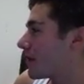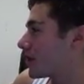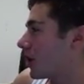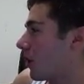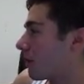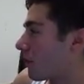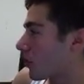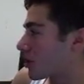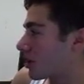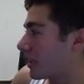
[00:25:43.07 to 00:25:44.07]
So
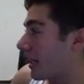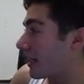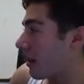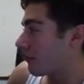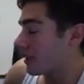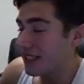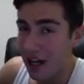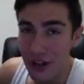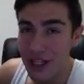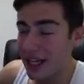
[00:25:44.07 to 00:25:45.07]
unfortunately, I can't really
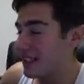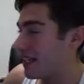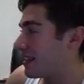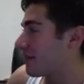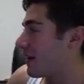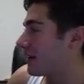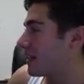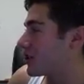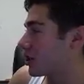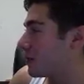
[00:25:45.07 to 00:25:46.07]
tell you guys anything about
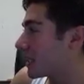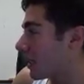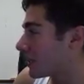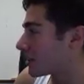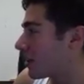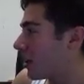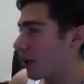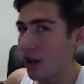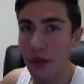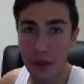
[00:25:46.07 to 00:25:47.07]
that just because
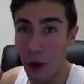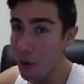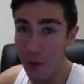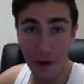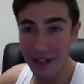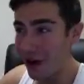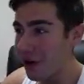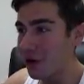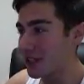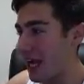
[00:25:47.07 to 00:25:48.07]
no one
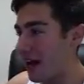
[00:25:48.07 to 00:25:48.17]
knows.